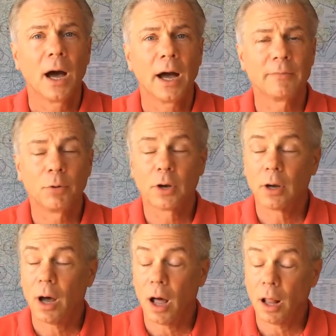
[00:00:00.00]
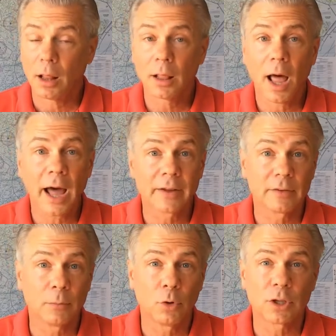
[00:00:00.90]
I've put a lot of
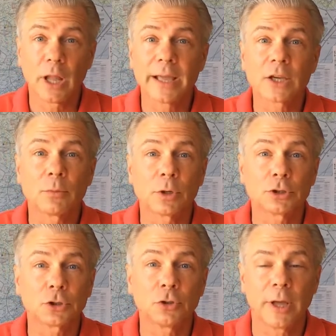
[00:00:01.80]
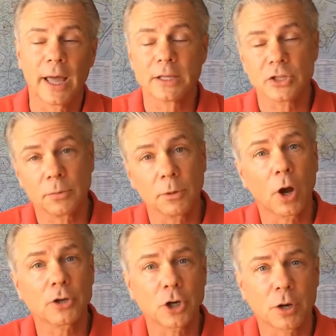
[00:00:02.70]
them on light commercial and some
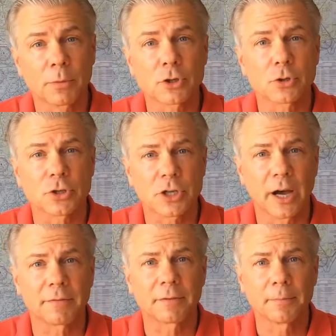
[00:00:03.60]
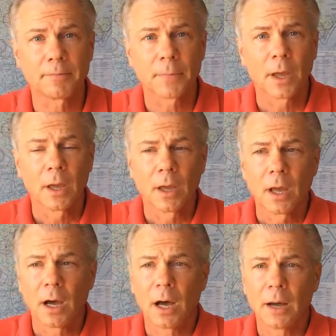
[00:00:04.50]
larger commercial stuff.
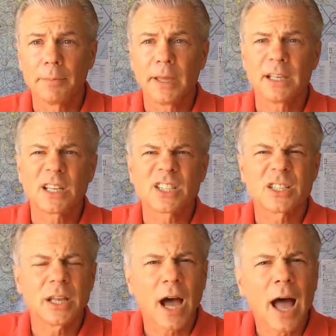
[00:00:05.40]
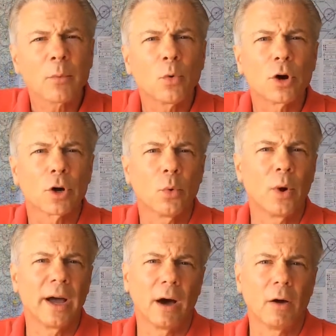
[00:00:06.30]
It does not work
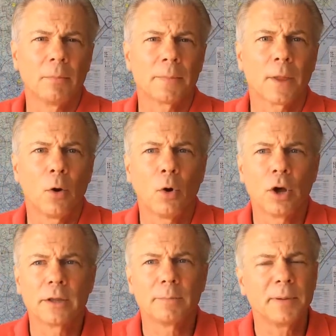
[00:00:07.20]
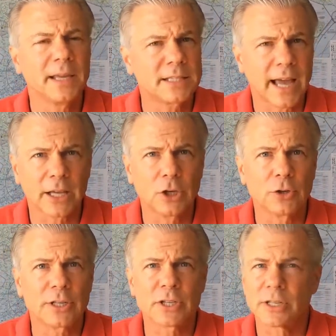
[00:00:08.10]
well on PTAC
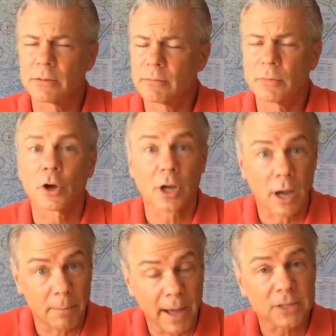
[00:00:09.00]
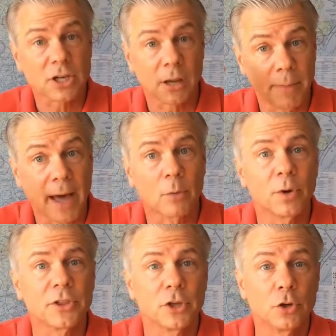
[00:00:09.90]
units. They're about to come out
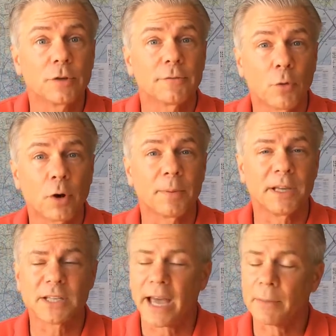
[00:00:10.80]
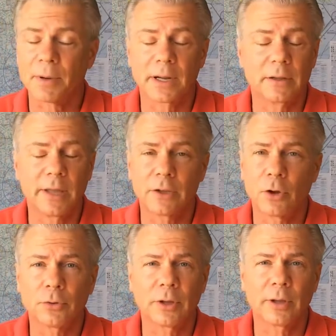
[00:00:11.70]
with a unit for a PTAC, but they
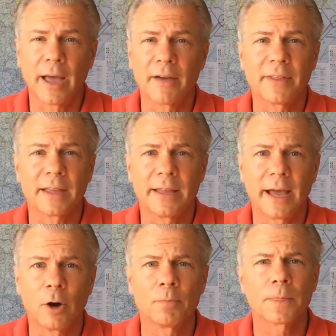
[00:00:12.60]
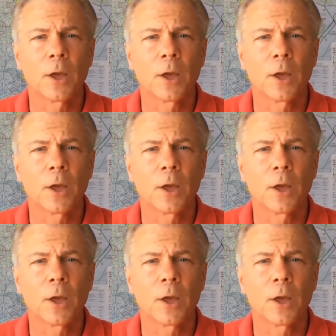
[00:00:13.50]
don't have that name.